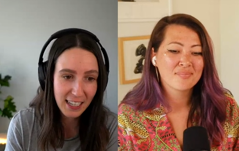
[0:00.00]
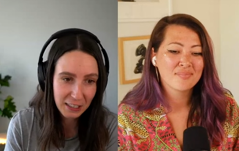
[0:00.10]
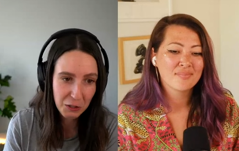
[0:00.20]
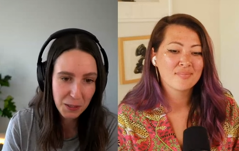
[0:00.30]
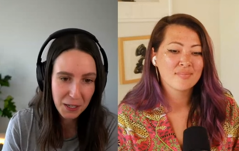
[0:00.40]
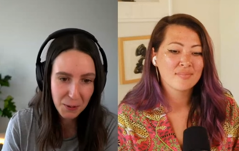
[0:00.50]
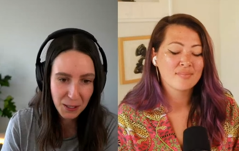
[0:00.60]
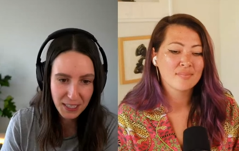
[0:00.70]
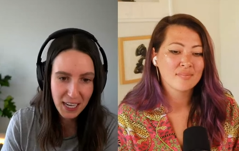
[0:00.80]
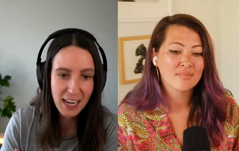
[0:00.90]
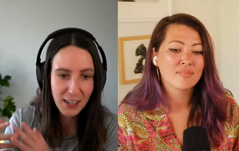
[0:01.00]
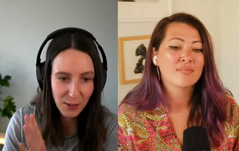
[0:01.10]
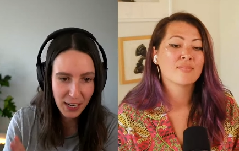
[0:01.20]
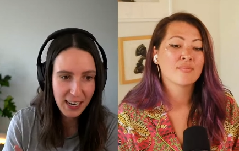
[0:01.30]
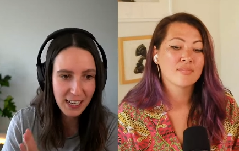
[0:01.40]
Speaker 1: little bit where it's like
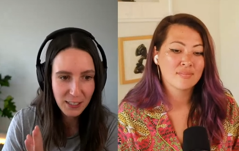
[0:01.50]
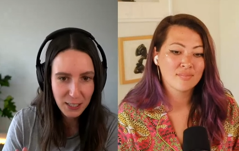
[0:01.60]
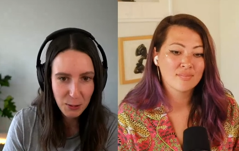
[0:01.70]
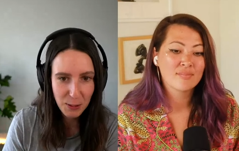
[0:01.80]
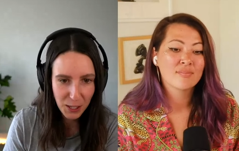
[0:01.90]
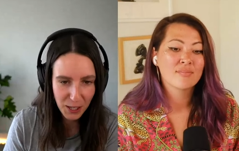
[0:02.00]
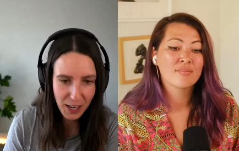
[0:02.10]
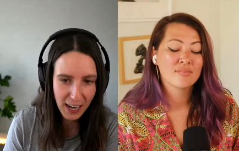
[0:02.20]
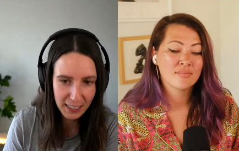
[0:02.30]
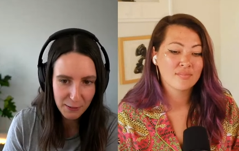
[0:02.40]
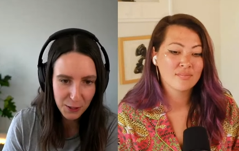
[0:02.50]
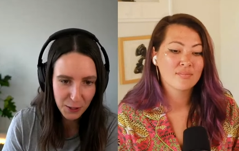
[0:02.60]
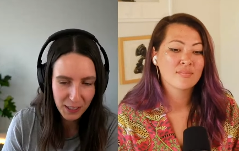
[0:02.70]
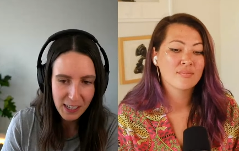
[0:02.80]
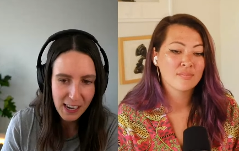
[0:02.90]
okay here's what we heard high
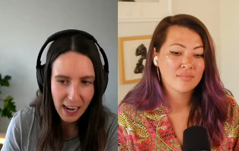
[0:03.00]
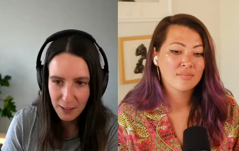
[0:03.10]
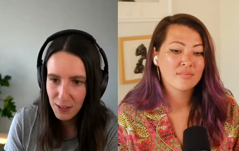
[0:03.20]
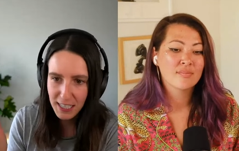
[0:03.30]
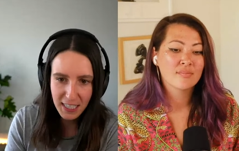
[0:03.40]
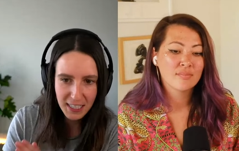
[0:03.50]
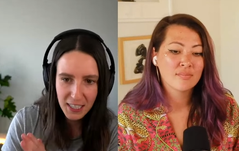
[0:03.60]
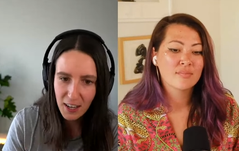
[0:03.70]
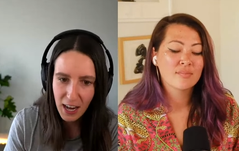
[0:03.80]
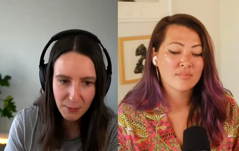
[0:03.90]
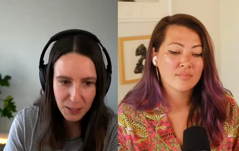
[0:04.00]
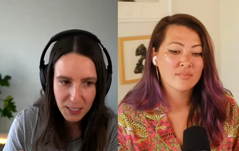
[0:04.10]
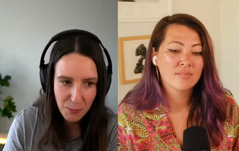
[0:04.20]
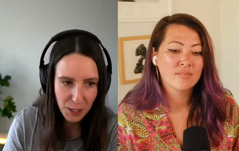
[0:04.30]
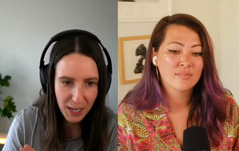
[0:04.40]
level and if that doesn't align with
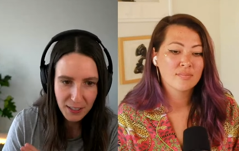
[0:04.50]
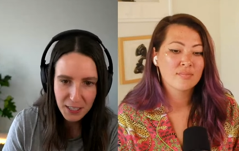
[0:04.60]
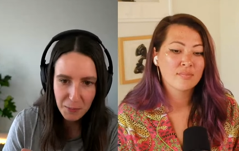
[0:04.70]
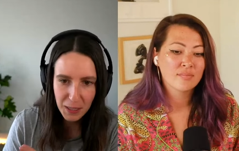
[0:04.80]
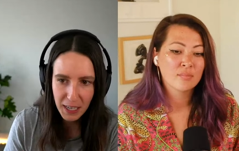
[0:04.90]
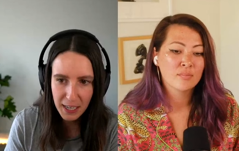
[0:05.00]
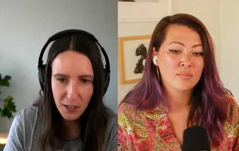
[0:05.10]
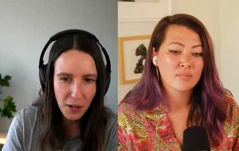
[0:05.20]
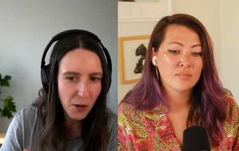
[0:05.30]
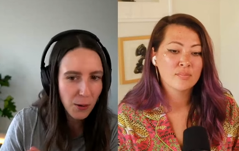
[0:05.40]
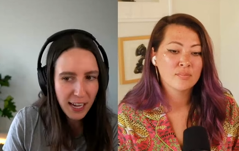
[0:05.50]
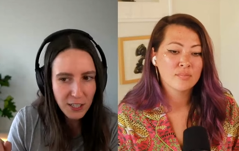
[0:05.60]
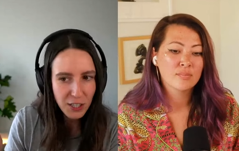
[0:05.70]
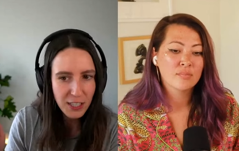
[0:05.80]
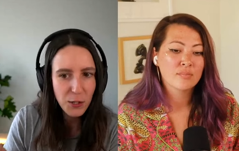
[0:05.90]
someone else they'll be like oh
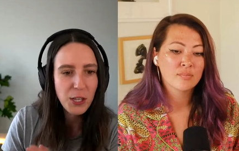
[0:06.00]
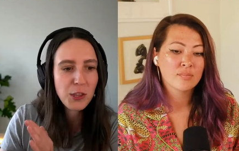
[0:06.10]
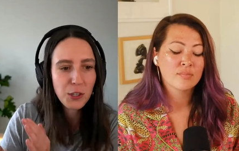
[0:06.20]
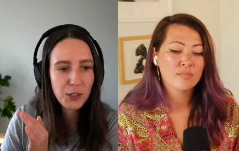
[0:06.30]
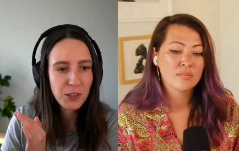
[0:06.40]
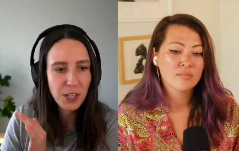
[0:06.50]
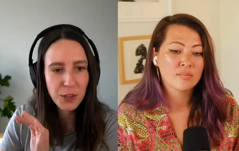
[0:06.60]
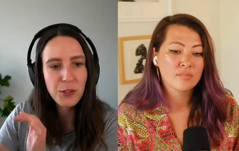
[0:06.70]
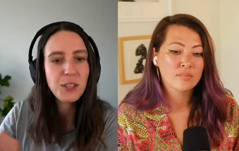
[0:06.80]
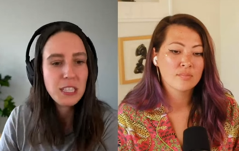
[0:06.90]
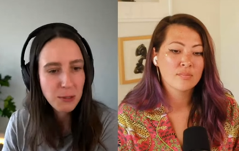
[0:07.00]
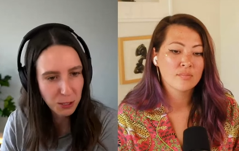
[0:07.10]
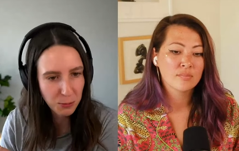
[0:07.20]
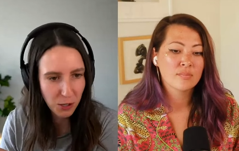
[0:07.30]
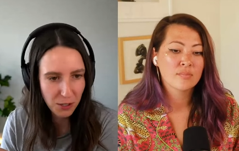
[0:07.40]
actually no i thought i thought this was
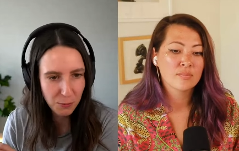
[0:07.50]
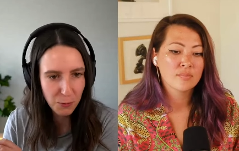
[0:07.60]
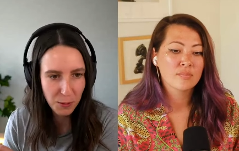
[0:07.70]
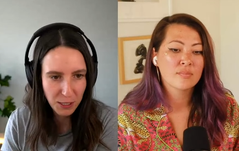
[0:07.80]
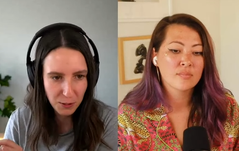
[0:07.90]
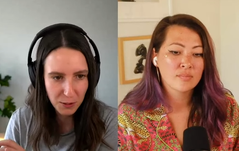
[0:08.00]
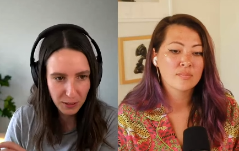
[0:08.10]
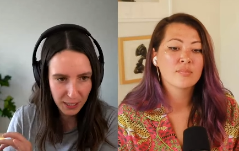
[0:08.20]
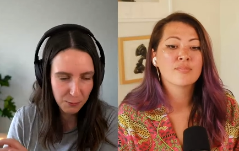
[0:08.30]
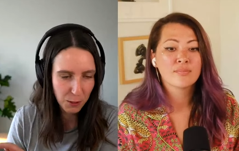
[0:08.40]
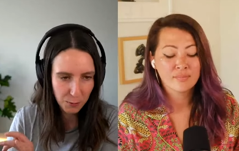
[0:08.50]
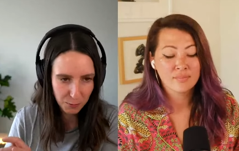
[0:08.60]
what what we talked like what